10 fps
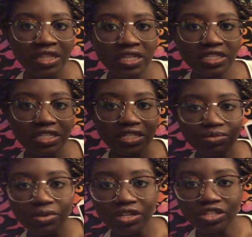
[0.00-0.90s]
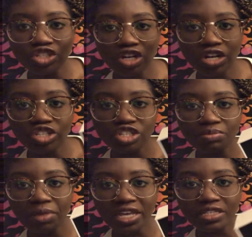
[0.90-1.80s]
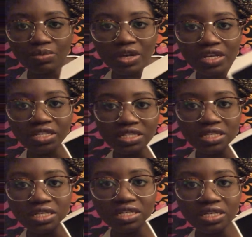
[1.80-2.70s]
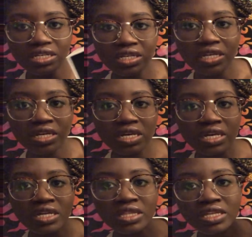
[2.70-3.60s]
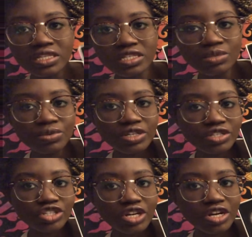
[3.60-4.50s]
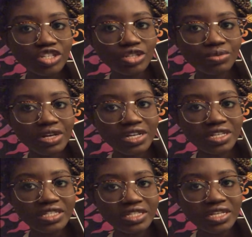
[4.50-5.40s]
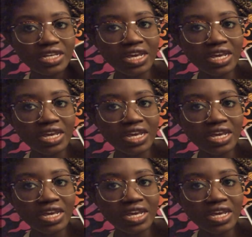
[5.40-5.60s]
This is where the charging base was. This is where the charger was.